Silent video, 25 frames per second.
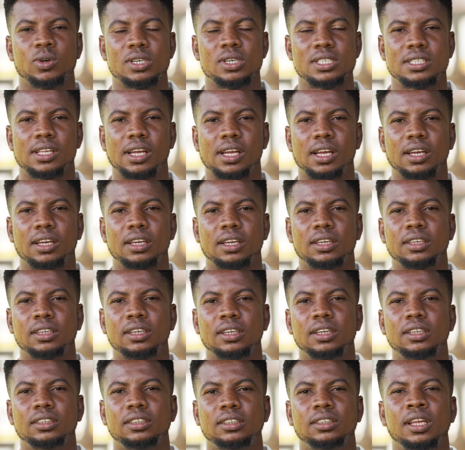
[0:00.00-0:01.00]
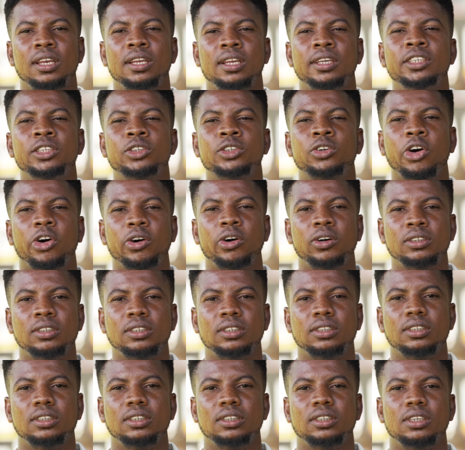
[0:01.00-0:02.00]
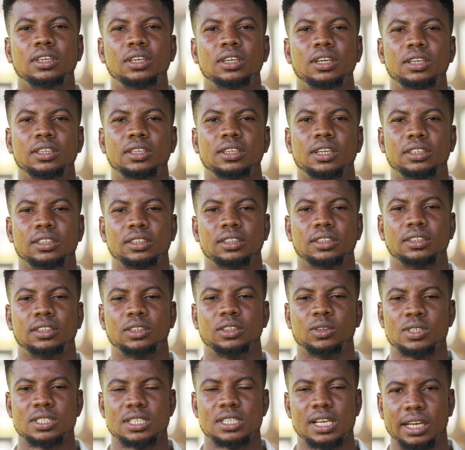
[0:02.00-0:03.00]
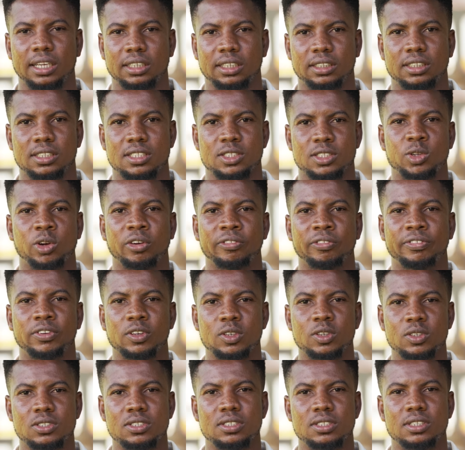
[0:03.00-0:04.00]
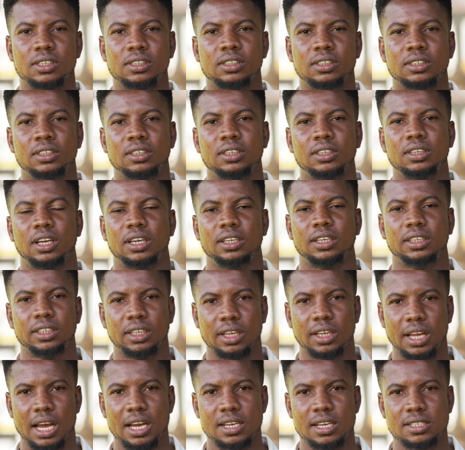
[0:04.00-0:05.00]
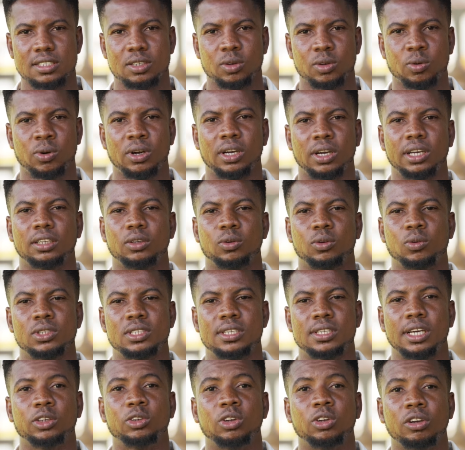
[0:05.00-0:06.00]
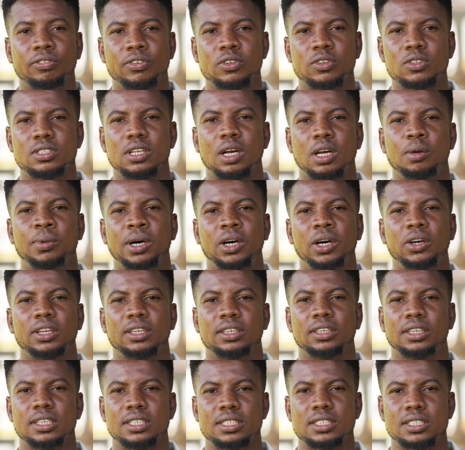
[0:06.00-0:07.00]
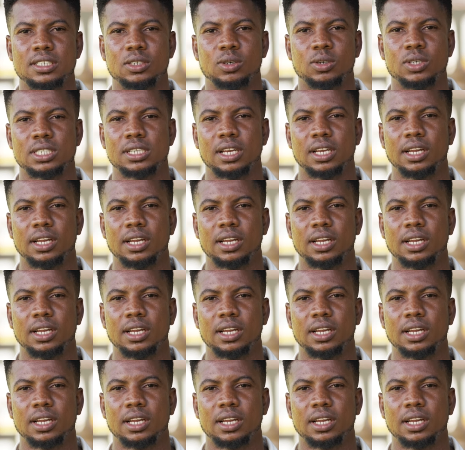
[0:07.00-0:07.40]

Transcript: was there, the lady called, and then she was like, she's confused. And he asked, why, what are you confused about? And then she was